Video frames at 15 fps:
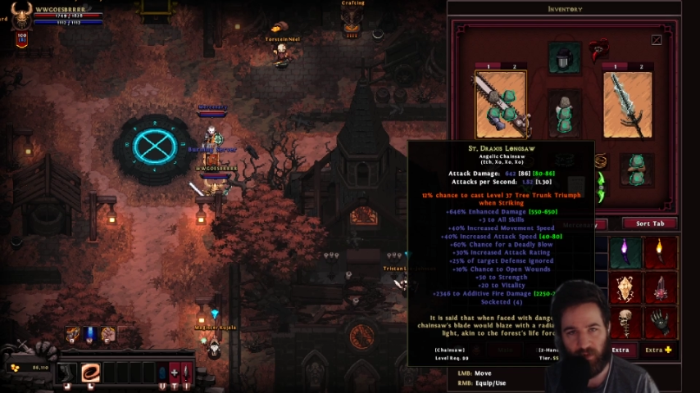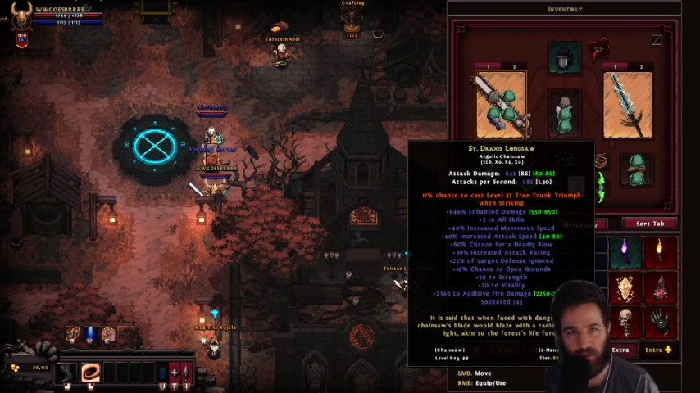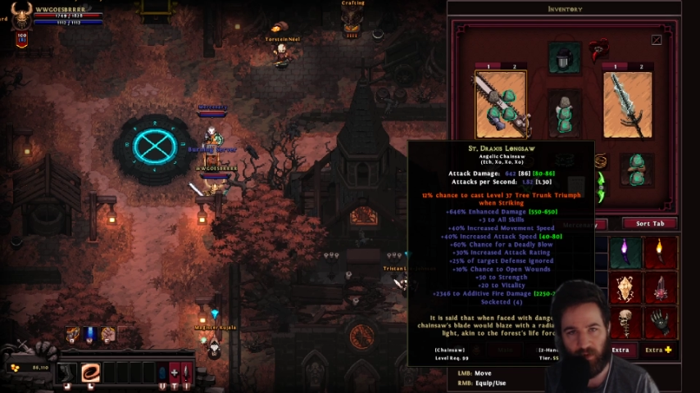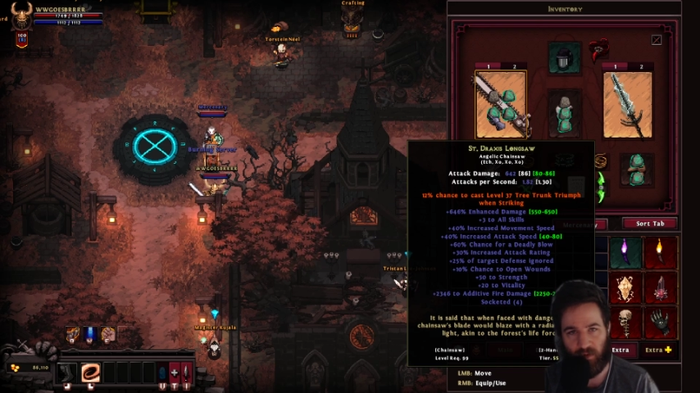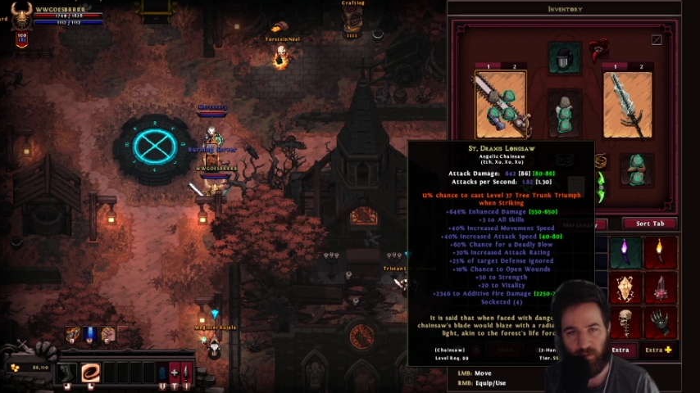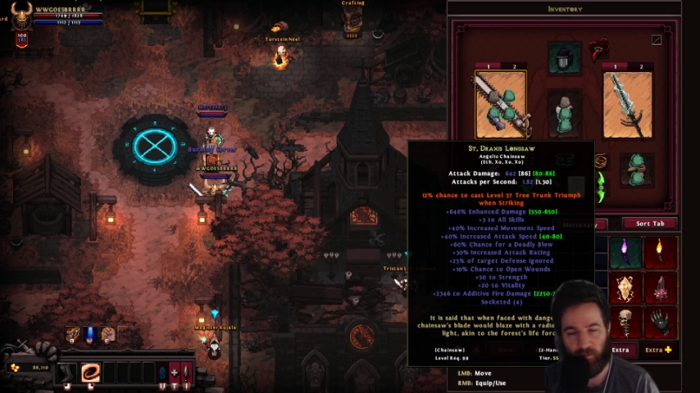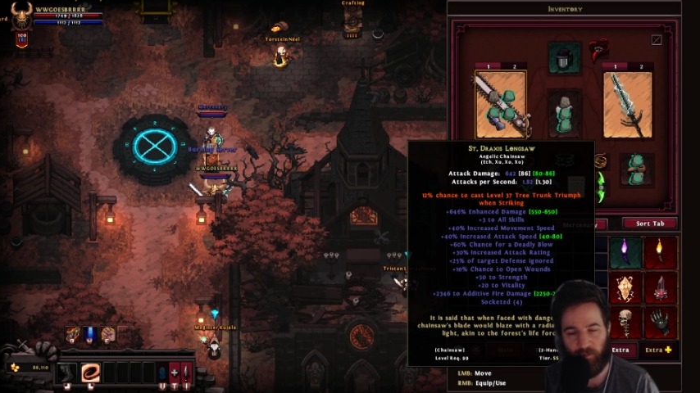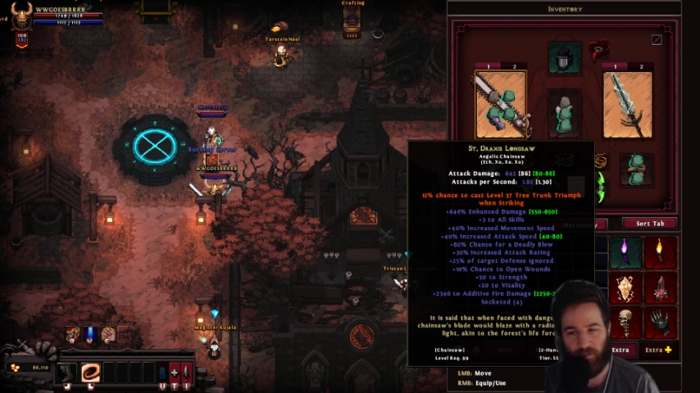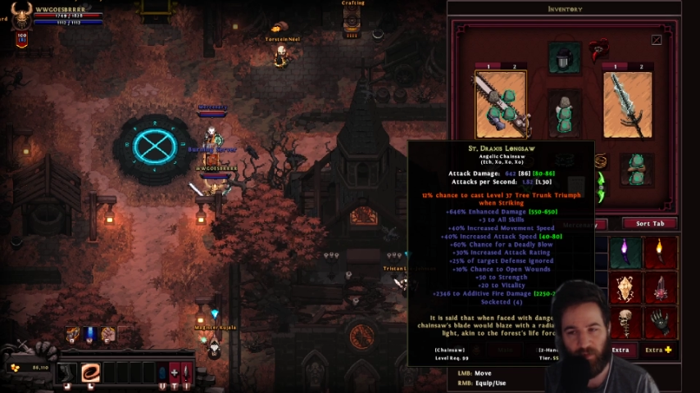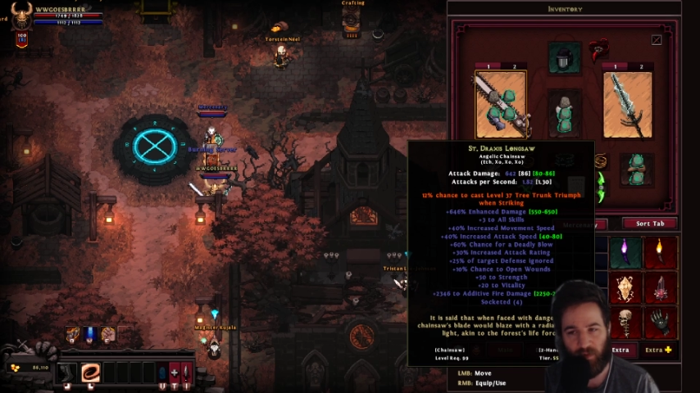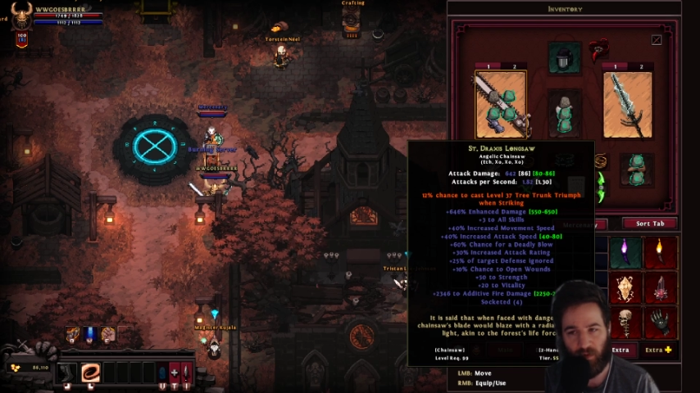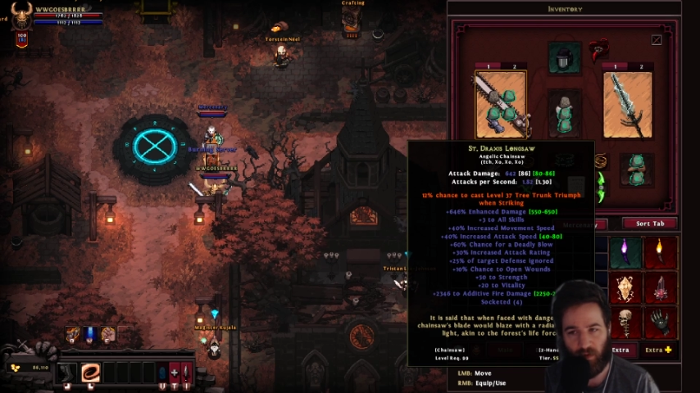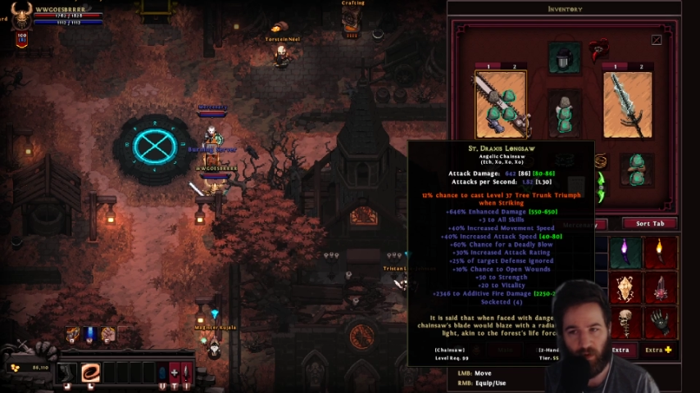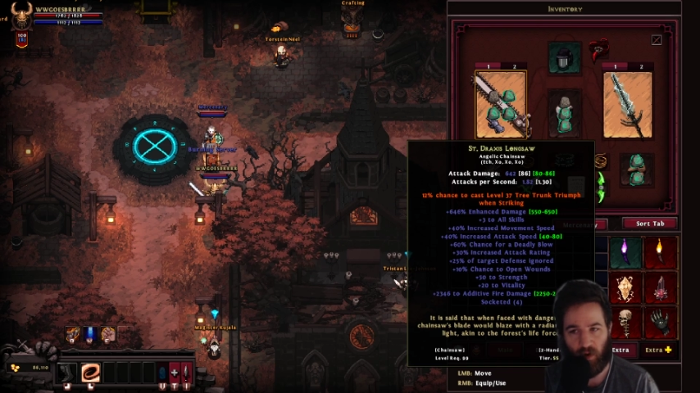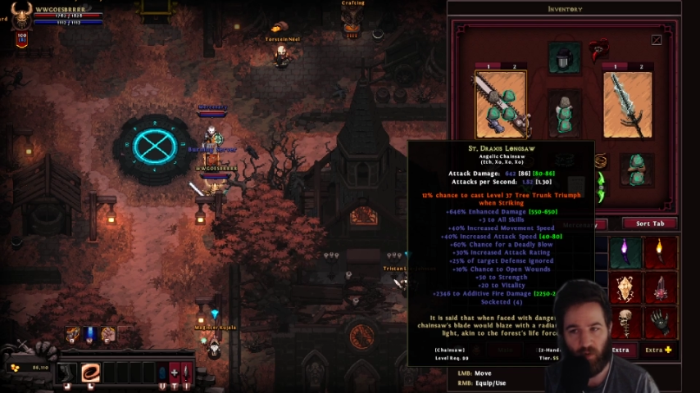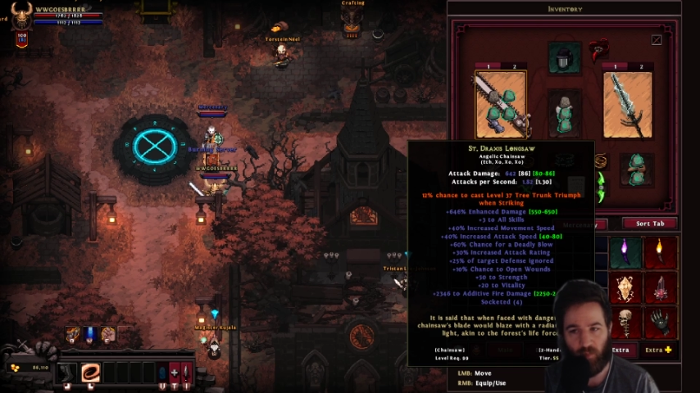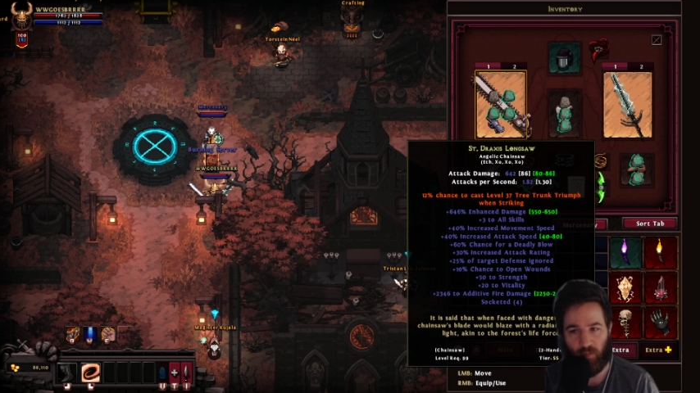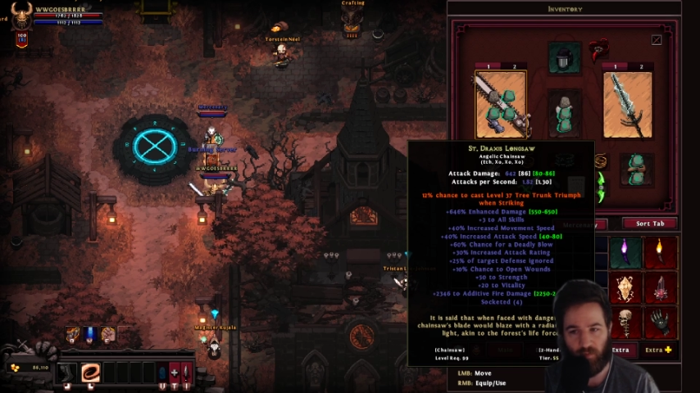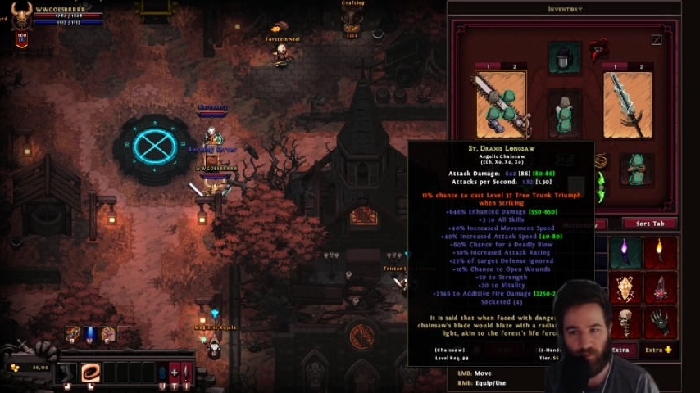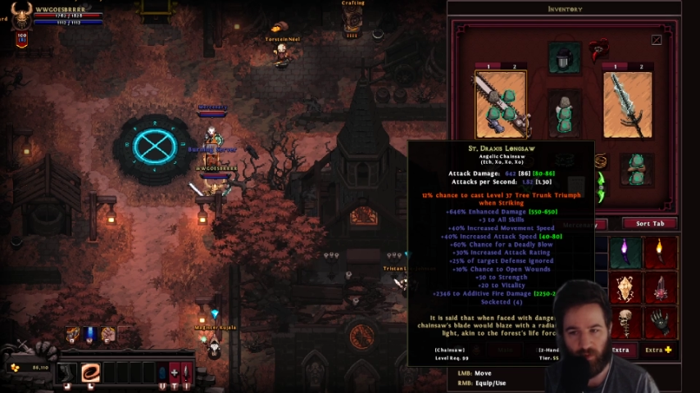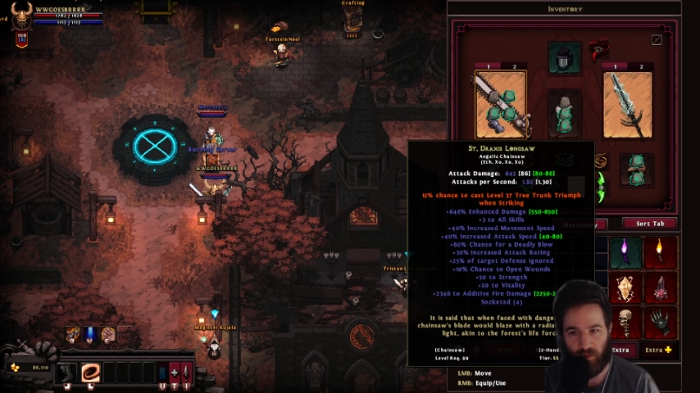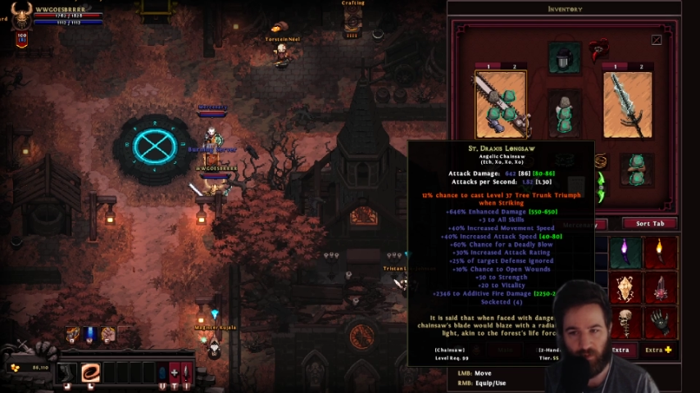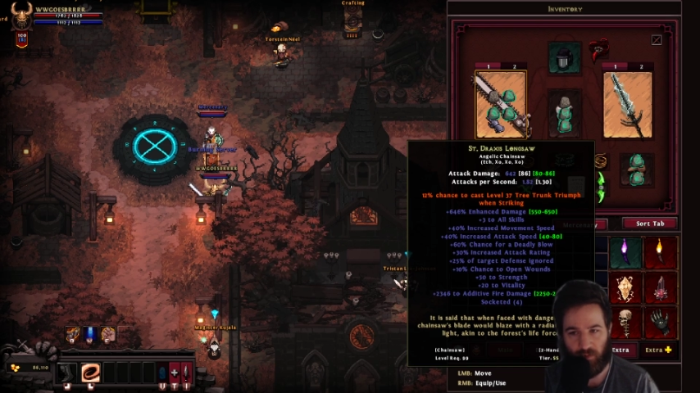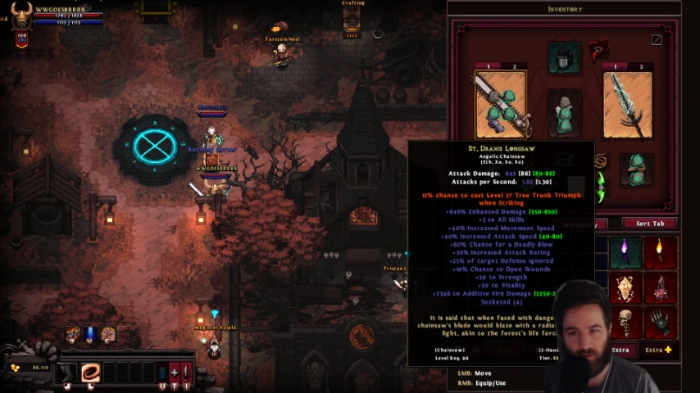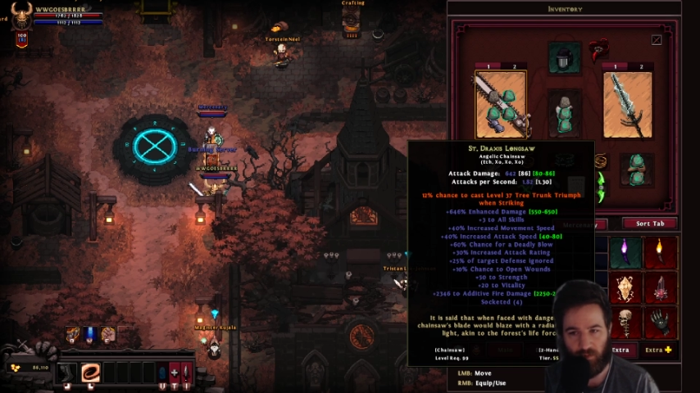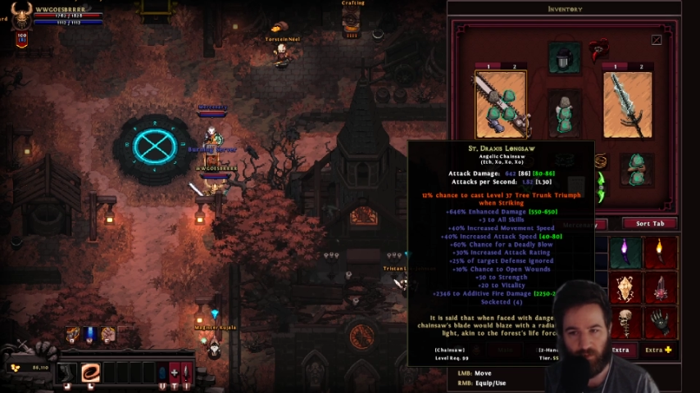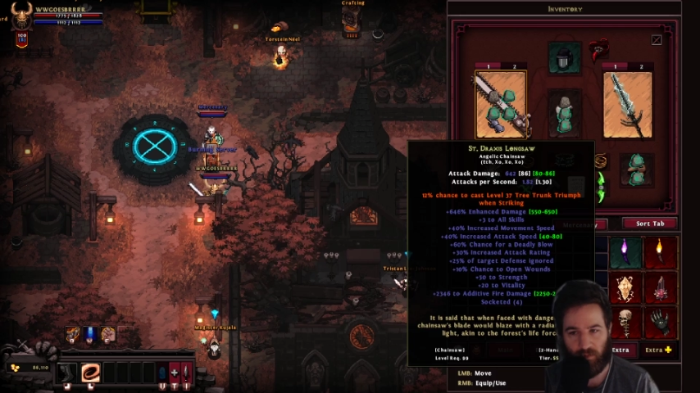get 100%